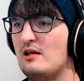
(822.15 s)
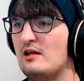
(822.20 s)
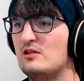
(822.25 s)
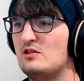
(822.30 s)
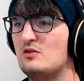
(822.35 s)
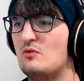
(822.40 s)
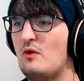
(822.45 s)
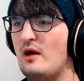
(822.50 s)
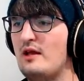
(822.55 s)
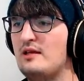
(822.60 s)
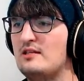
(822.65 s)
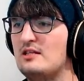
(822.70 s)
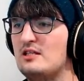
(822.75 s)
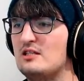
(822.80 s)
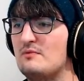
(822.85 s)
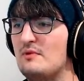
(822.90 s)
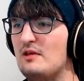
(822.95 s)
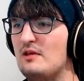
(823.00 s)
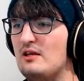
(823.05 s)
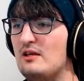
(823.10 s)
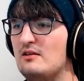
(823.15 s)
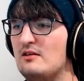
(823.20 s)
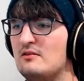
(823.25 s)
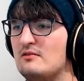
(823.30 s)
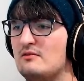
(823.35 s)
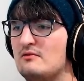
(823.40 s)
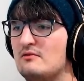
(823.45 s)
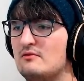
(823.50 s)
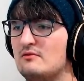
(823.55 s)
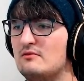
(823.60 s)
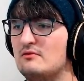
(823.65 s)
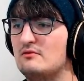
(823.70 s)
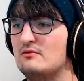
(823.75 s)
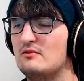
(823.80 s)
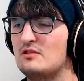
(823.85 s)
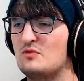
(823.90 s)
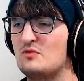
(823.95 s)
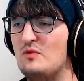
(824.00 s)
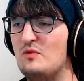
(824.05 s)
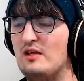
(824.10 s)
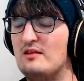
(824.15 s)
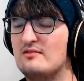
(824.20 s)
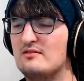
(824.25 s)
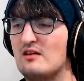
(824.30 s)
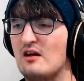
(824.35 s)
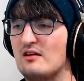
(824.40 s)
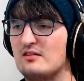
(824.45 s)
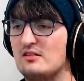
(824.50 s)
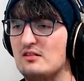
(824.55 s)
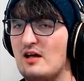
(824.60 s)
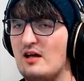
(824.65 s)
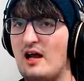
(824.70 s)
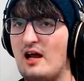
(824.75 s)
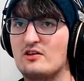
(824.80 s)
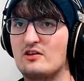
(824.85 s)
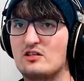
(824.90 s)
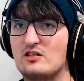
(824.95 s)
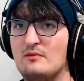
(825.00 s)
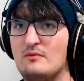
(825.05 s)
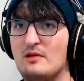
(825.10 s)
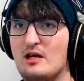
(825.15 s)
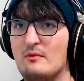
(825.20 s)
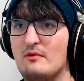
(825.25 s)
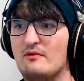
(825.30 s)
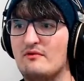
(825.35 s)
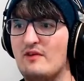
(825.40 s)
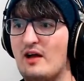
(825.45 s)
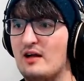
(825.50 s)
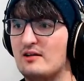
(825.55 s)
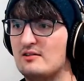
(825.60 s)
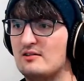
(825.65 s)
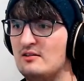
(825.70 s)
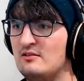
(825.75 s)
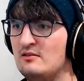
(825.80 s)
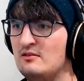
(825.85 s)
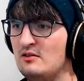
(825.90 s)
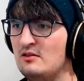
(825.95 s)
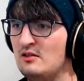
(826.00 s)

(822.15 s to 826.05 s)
20 speed. Speed starting to actually become a factor.